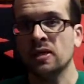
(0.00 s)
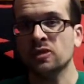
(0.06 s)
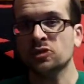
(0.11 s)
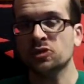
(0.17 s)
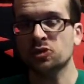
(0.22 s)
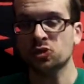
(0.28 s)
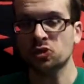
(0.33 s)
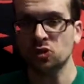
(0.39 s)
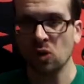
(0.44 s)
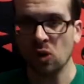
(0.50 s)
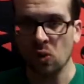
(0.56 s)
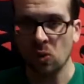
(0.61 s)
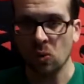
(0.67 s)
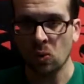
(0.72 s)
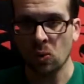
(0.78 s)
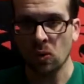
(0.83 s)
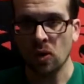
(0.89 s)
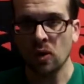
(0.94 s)

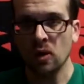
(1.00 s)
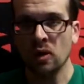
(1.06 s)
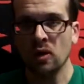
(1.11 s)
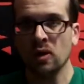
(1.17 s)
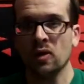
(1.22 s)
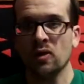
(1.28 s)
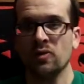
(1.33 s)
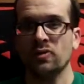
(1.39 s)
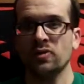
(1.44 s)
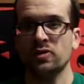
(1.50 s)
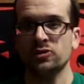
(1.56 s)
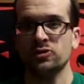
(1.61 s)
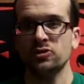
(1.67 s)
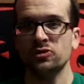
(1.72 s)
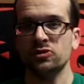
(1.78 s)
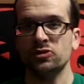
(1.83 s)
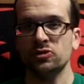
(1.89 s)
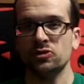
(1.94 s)
So,
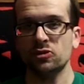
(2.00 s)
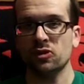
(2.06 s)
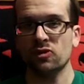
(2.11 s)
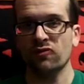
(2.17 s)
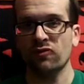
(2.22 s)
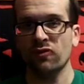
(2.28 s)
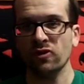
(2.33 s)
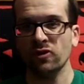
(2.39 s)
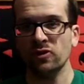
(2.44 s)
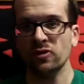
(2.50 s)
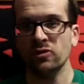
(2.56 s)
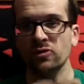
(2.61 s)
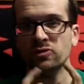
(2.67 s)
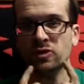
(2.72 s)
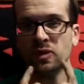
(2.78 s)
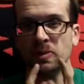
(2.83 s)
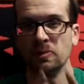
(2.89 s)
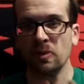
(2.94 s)
this is your friend here,
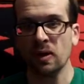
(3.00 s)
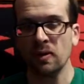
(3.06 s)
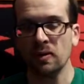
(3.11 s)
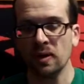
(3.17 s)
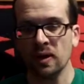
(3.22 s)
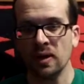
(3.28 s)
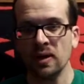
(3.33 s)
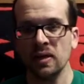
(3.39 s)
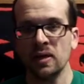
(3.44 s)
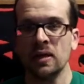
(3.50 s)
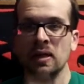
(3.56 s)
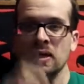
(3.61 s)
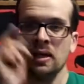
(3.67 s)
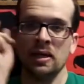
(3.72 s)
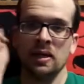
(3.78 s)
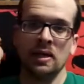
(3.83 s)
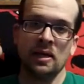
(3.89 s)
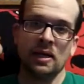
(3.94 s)
Team RI.
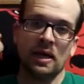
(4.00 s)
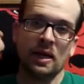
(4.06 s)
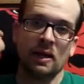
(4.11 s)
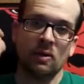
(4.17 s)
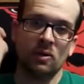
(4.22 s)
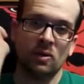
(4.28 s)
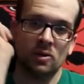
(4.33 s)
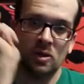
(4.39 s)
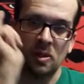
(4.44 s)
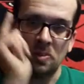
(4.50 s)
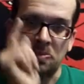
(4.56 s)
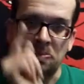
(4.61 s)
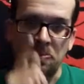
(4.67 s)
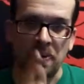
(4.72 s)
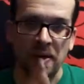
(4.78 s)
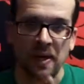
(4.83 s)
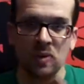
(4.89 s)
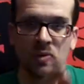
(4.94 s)
I will get
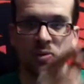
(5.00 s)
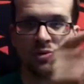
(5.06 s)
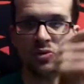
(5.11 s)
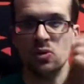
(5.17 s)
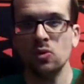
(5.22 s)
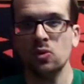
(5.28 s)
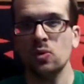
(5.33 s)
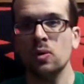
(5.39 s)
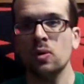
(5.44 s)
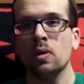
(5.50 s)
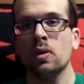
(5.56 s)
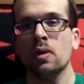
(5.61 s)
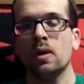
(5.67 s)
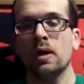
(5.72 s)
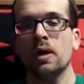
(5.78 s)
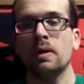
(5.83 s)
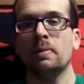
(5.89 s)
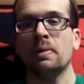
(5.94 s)
back with you
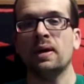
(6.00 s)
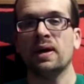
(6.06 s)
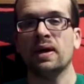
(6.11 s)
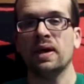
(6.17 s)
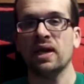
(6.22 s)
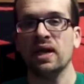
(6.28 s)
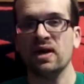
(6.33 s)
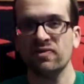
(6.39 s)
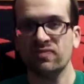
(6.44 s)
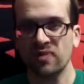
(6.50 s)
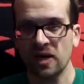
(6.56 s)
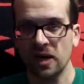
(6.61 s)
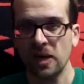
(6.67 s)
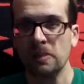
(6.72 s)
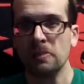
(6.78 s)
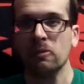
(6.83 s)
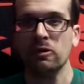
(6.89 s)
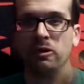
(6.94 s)
on my
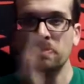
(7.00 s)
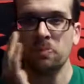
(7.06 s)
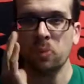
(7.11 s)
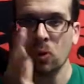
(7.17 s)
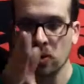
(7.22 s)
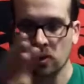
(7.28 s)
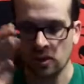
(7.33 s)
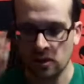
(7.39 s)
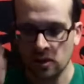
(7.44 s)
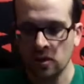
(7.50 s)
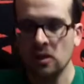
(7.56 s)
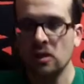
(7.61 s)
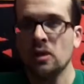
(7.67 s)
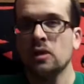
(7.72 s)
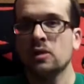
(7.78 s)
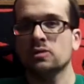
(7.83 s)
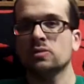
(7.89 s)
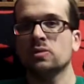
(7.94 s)
halftime report.
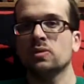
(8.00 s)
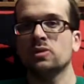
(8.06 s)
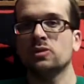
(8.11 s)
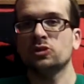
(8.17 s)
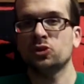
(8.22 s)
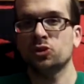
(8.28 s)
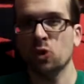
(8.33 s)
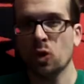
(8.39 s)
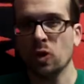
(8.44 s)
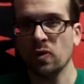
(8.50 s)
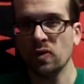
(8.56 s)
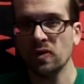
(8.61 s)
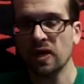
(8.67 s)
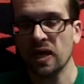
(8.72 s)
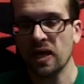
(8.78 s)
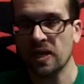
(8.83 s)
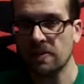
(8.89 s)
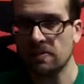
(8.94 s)
So enjoy the
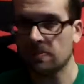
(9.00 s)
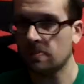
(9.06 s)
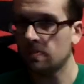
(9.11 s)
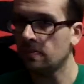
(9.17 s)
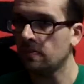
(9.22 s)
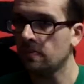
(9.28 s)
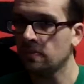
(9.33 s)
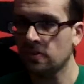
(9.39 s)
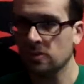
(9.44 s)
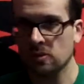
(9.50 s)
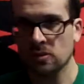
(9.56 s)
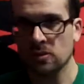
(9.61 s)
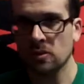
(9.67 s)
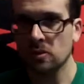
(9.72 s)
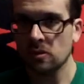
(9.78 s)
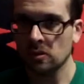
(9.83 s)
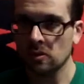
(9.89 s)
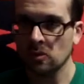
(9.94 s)
game.
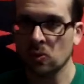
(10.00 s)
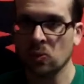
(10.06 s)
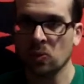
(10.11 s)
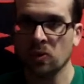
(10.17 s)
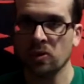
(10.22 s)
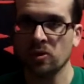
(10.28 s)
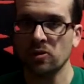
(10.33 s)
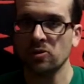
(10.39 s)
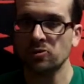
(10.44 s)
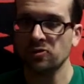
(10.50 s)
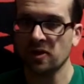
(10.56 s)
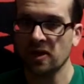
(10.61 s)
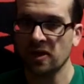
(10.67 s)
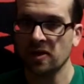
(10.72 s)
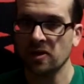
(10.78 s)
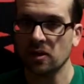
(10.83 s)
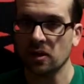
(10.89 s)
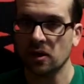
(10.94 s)
Winner
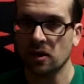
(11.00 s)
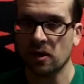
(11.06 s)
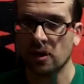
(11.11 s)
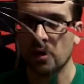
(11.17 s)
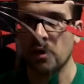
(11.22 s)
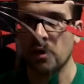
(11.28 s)
take all.